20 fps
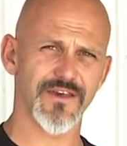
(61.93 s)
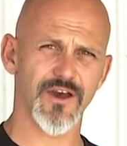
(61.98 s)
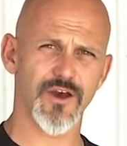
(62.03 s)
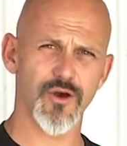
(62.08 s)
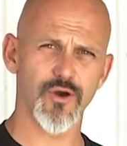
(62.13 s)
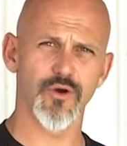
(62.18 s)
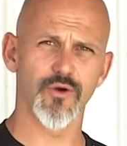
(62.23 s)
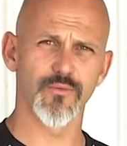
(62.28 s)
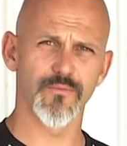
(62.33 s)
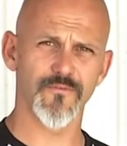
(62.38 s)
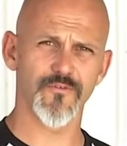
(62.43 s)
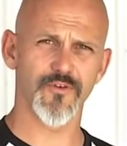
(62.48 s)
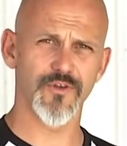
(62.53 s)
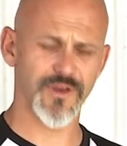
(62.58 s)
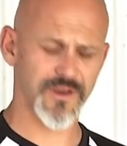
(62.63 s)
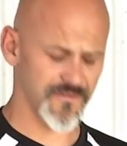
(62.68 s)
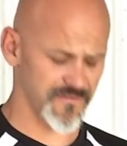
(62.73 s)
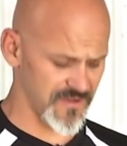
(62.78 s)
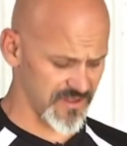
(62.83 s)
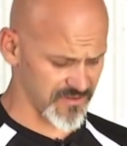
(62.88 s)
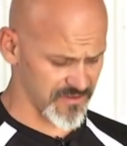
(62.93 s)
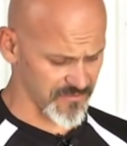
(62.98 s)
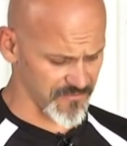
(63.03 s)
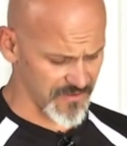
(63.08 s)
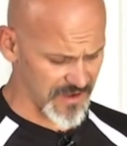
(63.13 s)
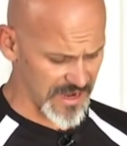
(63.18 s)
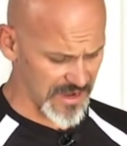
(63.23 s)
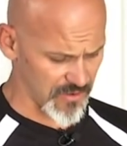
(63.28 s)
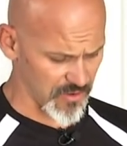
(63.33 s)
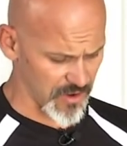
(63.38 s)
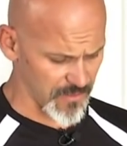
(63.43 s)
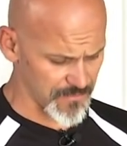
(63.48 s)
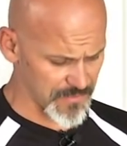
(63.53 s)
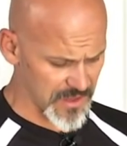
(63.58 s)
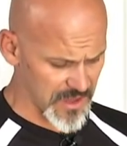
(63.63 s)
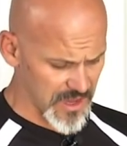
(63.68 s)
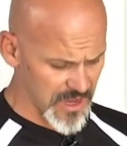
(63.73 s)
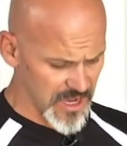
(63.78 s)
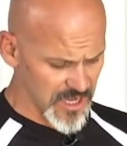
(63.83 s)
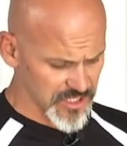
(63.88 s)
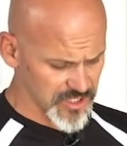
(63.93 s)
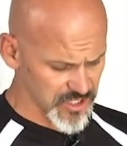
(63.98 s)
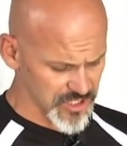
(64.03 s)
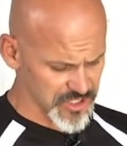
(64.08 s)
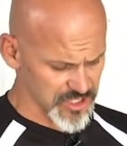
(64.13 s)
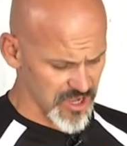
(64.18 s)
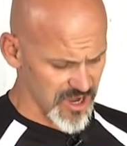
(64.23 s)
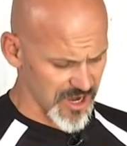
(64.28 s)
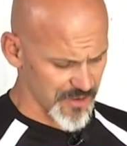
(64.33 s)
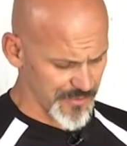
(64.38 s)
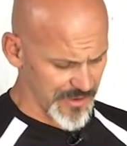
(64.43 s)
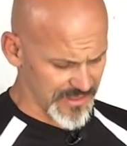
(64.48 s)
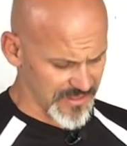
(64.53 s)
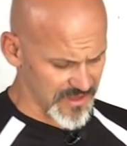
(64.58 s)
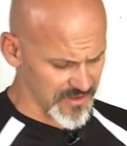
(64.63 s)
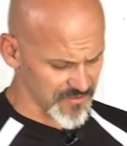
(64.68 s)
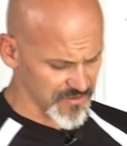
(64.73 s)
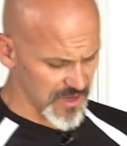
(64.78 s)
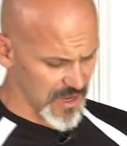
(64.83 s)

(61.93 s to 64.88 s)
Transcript: the home for a defensive firearm. So let's talk about this.